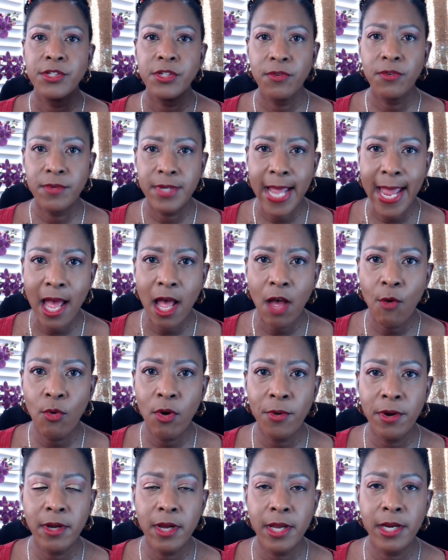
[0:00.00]
So now
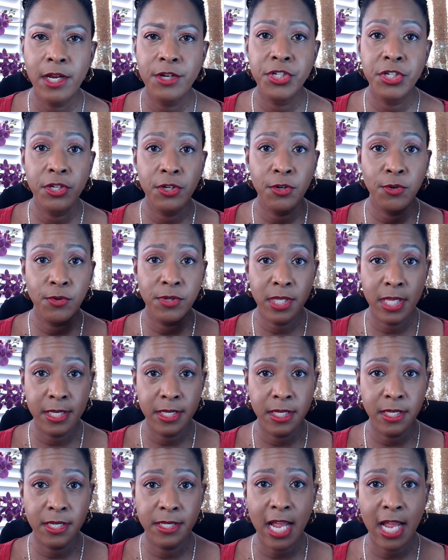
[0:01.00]
what we're going to do,
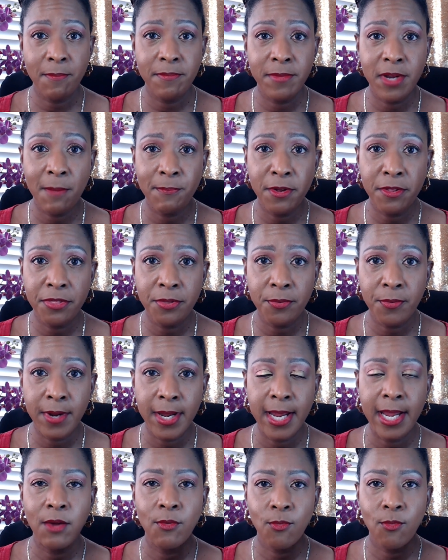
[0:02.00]
this is step number
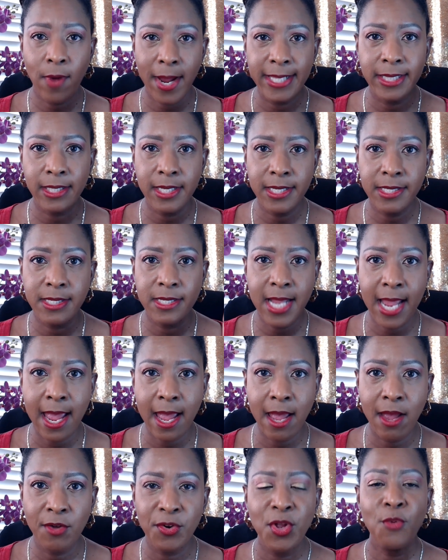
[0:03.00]
3. Write this
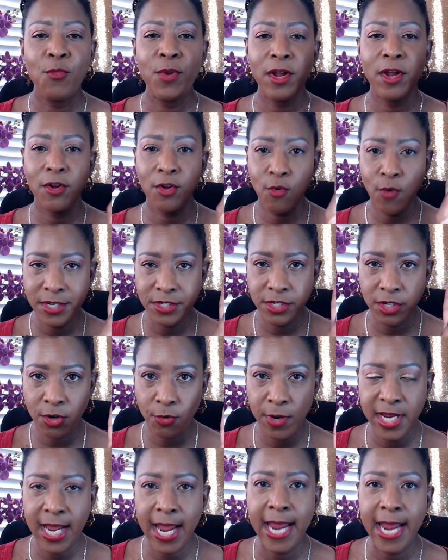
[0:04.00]
down. We are going to
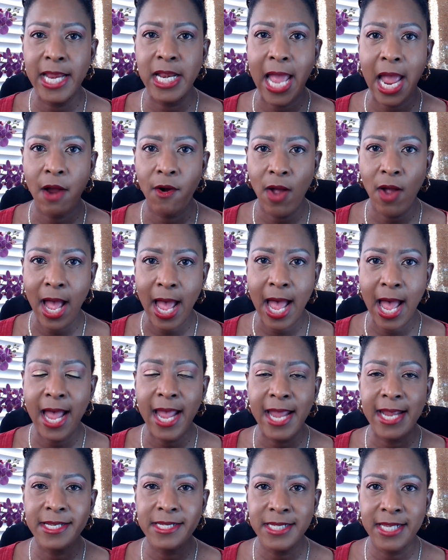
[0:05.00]
create our
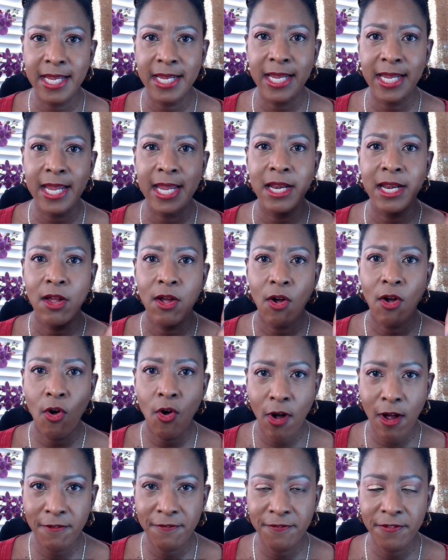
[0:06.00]
high ticket
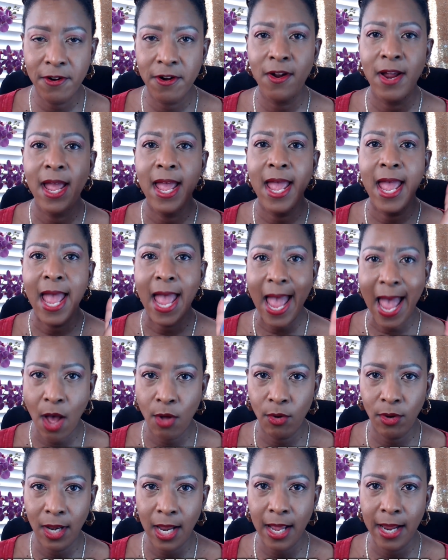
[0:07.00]
offer
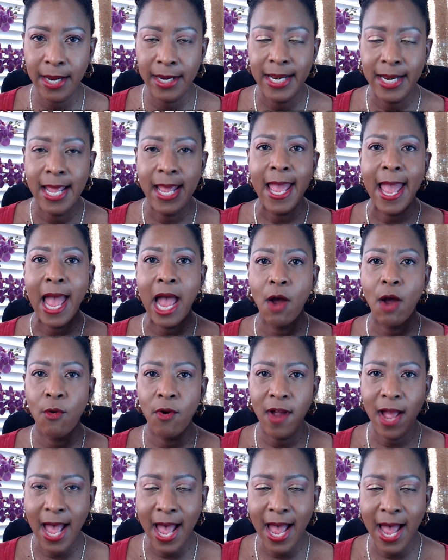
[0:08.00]
outline.
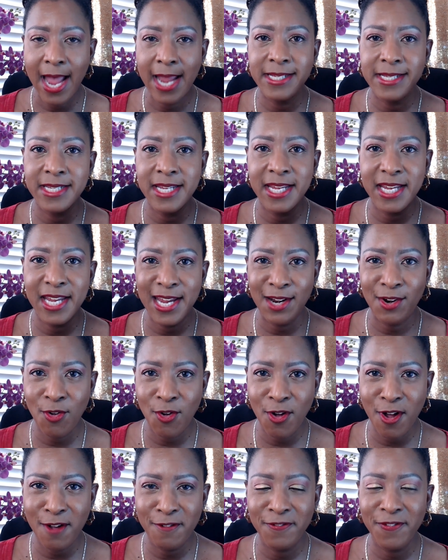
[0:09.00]
Our high ticket
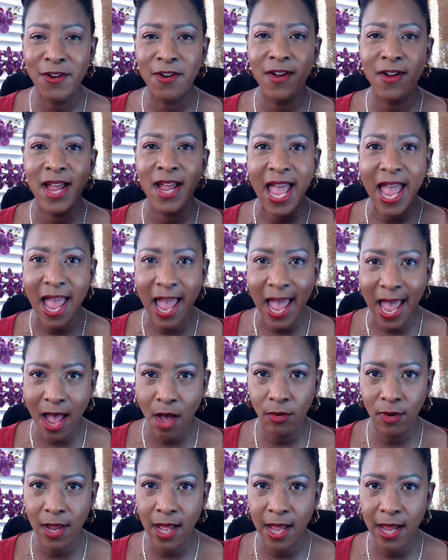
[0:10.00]
offer
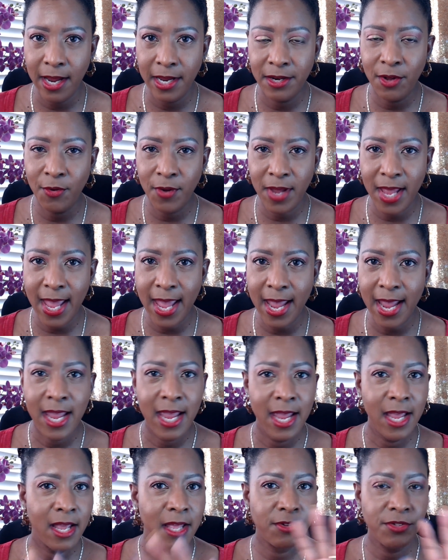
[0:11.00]
outline.
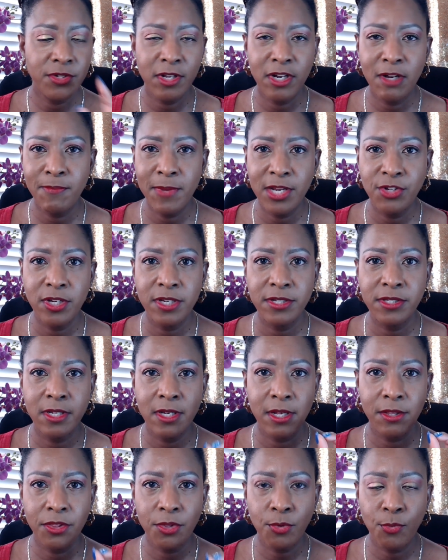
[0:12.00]
Okay. There's going to be just
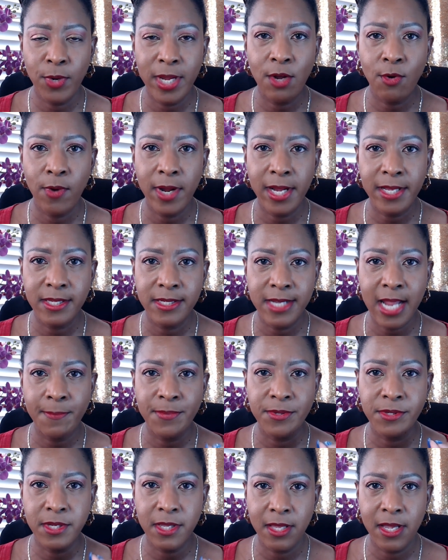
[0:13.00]
3 quick
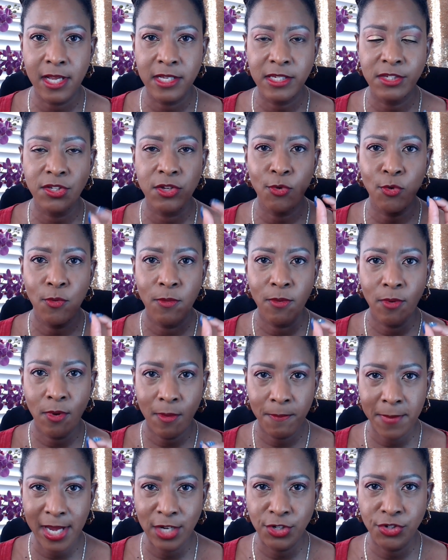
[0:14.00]
steps to this. So
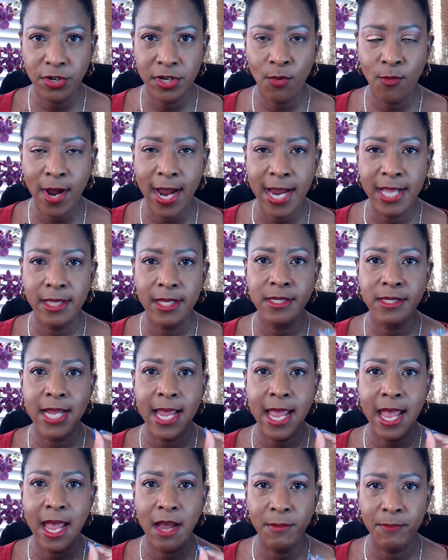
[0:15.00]
make sure you're writing this
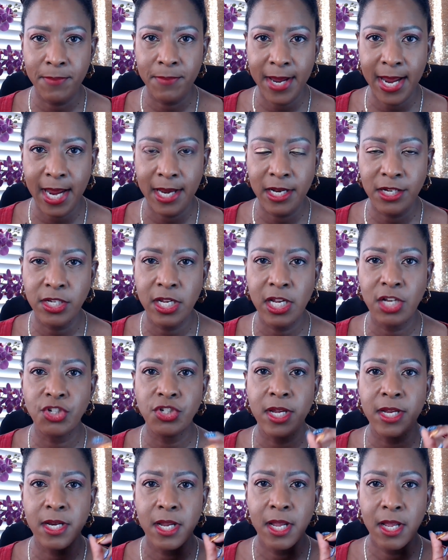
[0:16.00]
down and paying
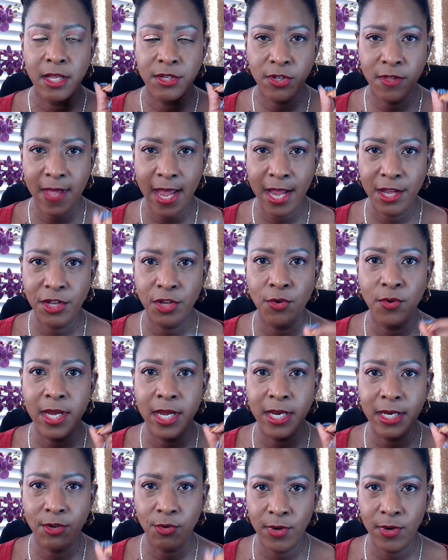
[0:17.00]
attention so that you
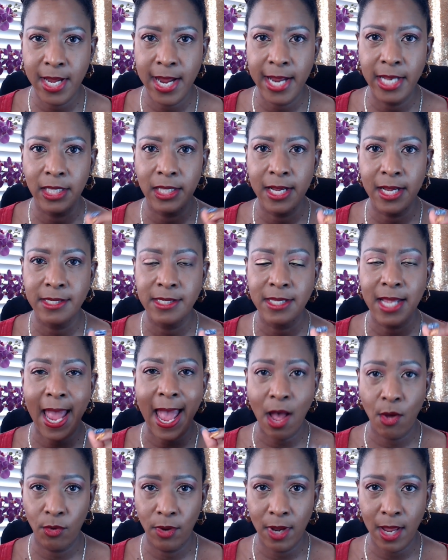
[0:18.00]
can create this
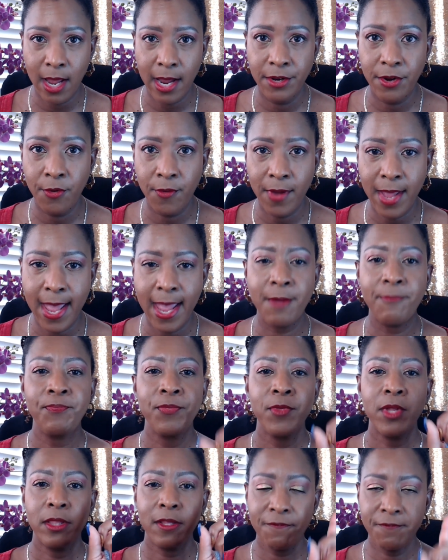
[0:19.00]
outline. Okay.
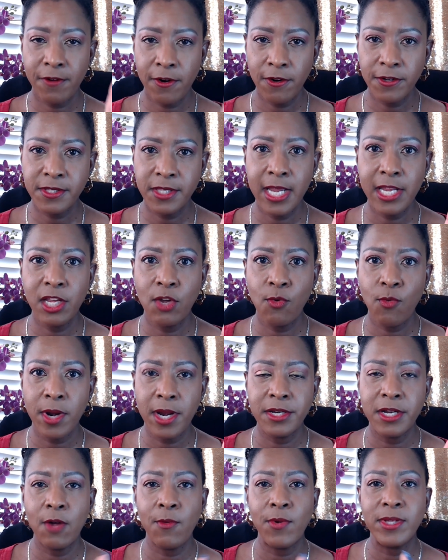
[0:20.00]
The first thing you want
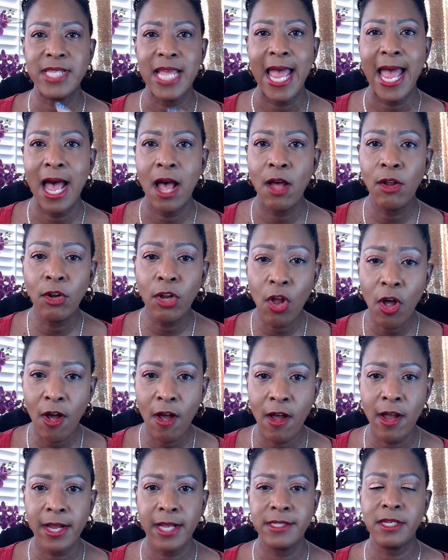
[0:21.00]
to know is how
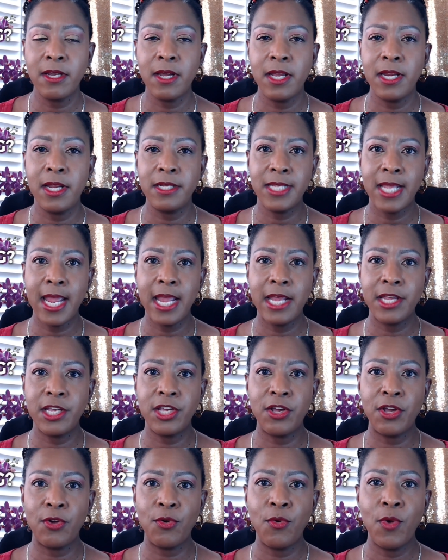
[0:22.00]
long is it going to take
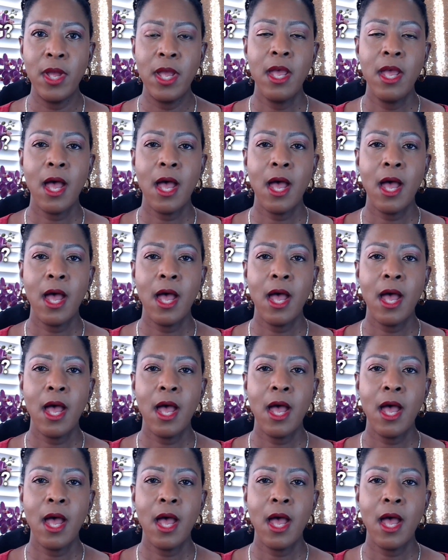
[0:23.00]
you?